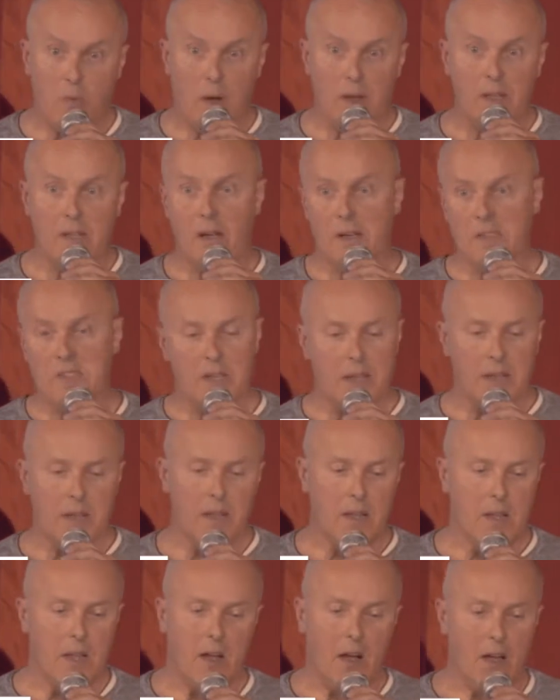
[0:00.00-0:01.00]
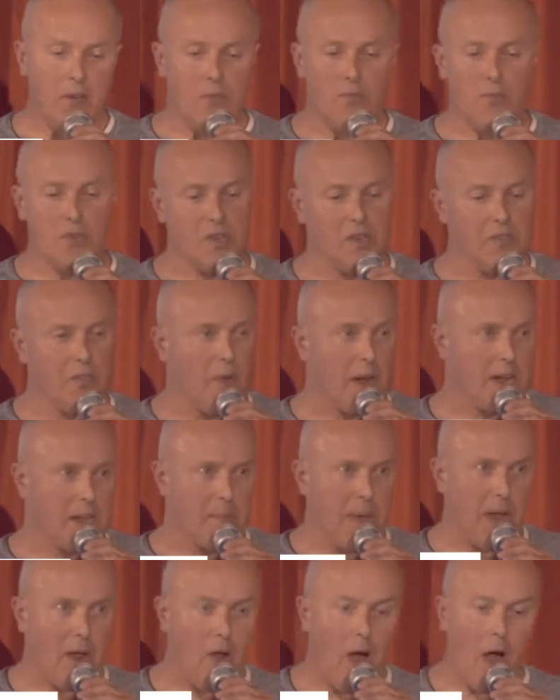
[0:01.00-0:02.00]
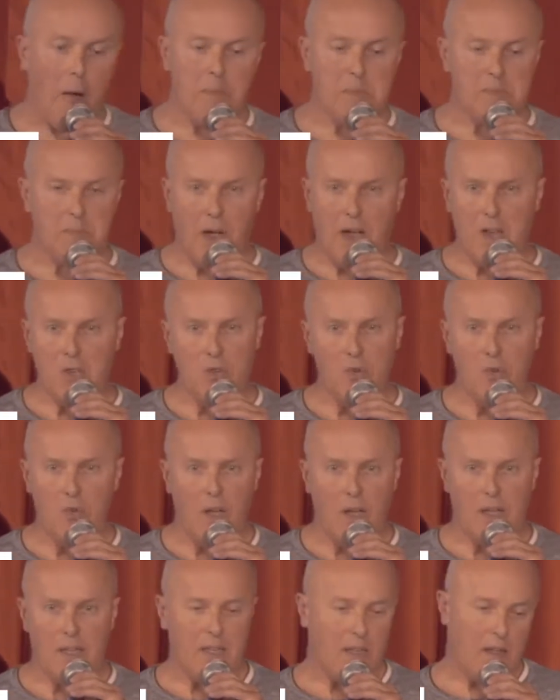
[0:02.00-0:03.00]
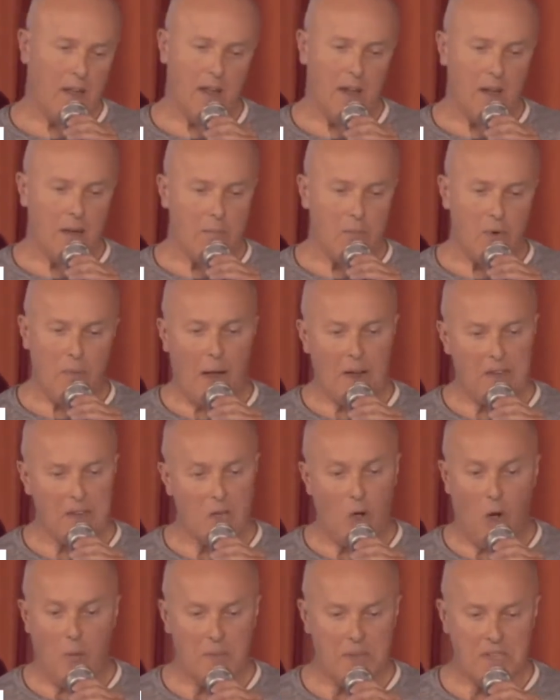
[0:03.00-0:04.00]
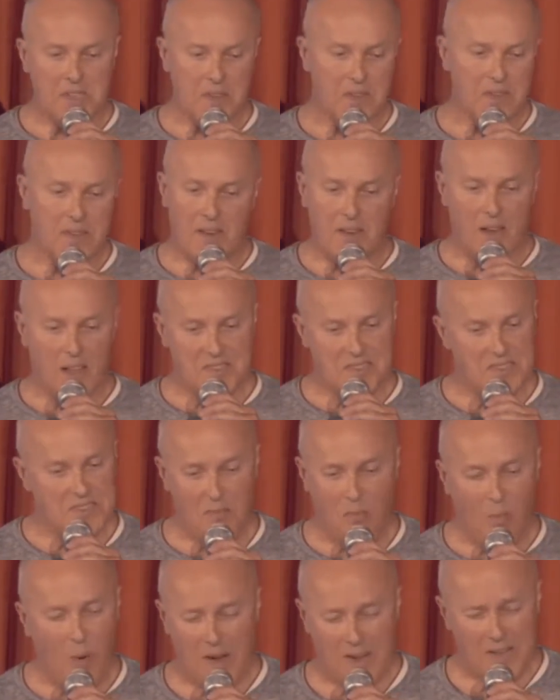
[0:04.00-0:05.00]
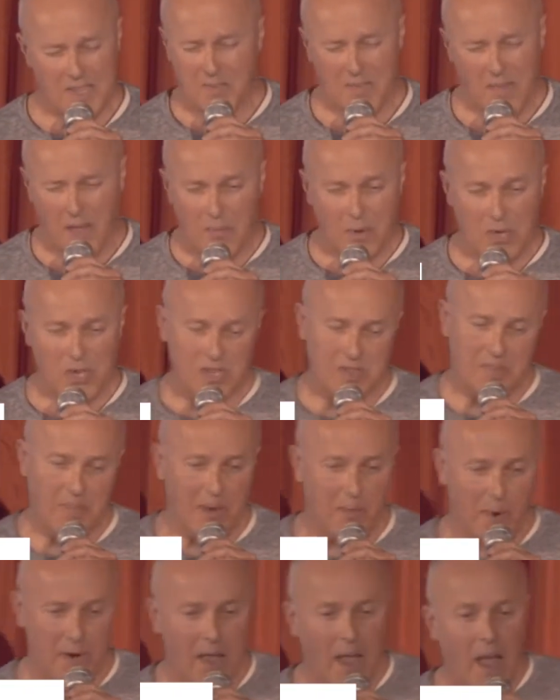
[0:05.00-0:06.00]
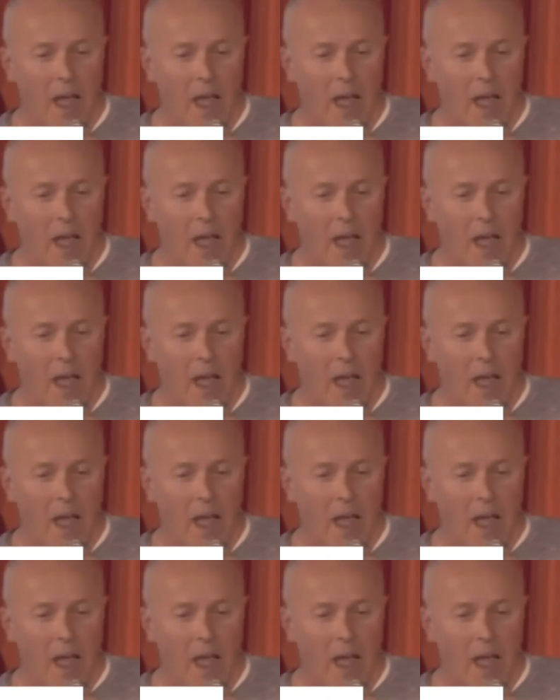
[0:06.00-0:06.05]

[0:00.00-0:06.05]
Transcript: One guy said, I reserve the right to bear arms, but I do like romantic comedies and glasses of wine. Some of that, which is a bit weird.